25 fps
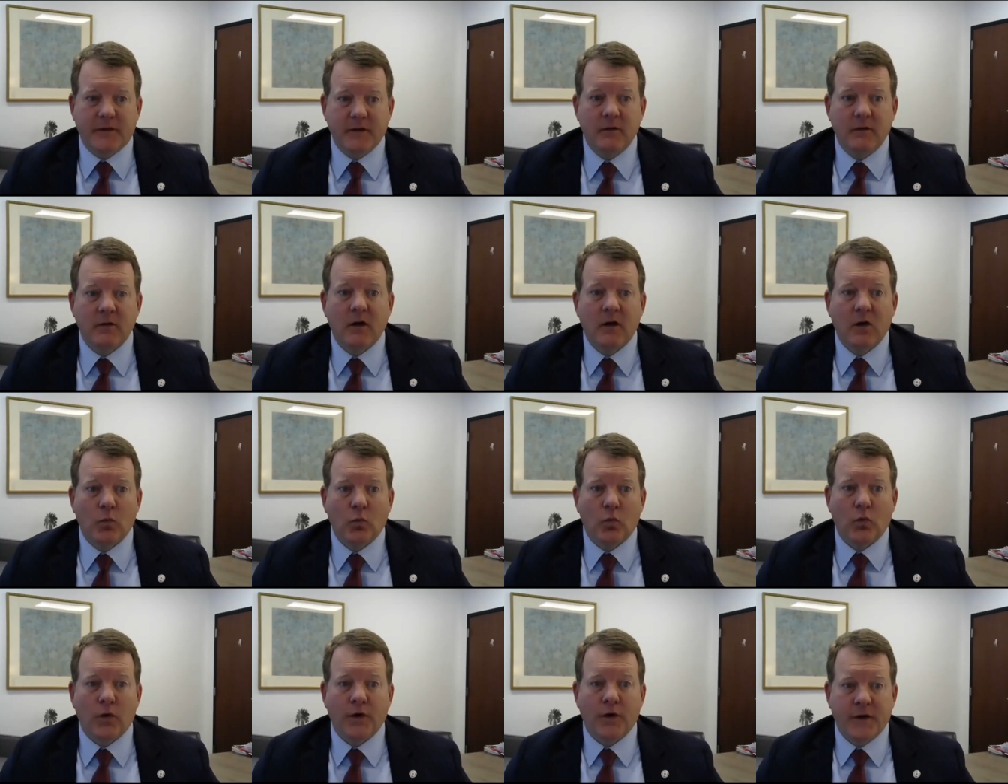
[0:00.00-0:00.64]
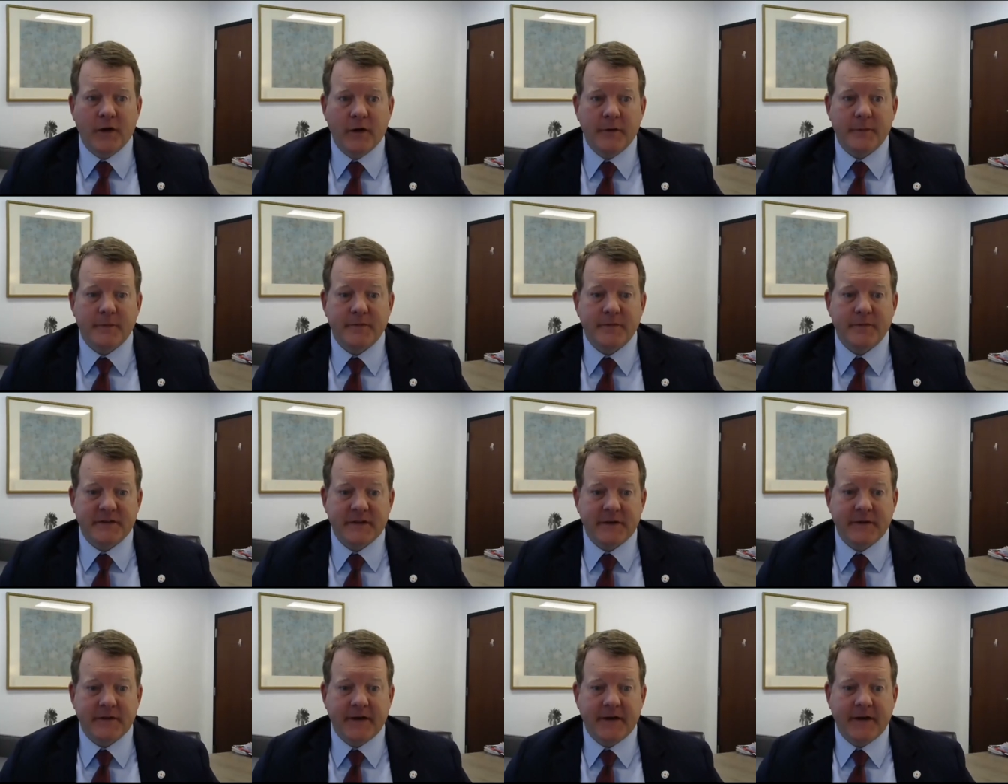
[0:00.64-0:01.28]
you
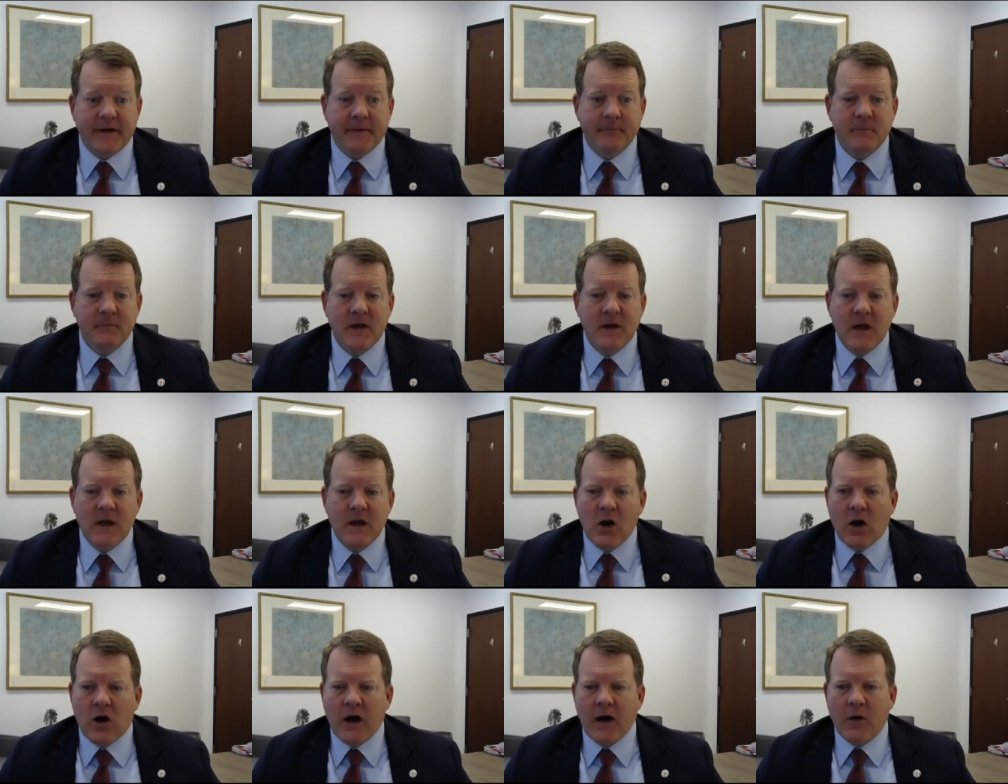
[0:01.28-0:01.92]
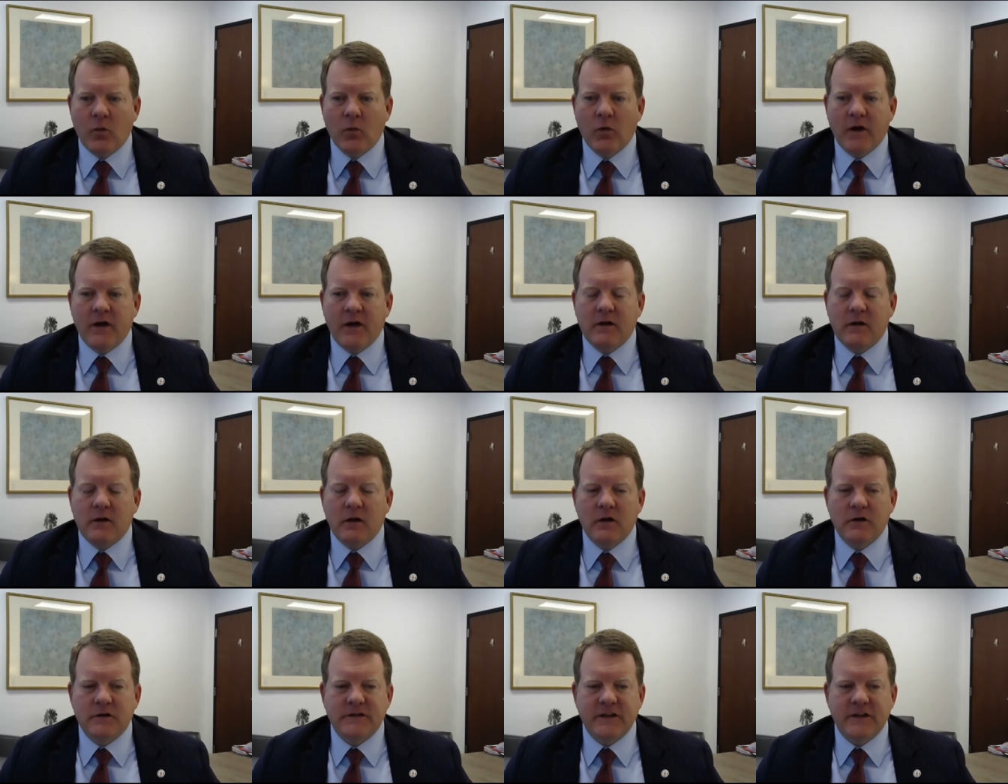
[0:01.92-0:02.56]
100% there. All right, we're
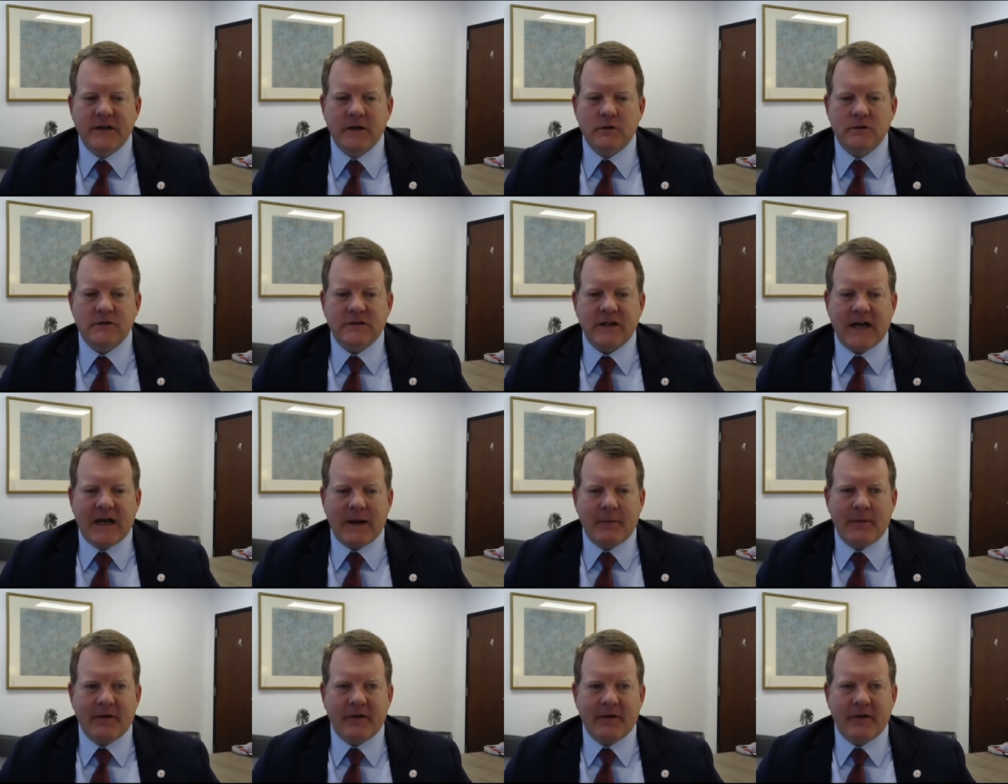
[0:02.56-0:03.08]
closing in on time.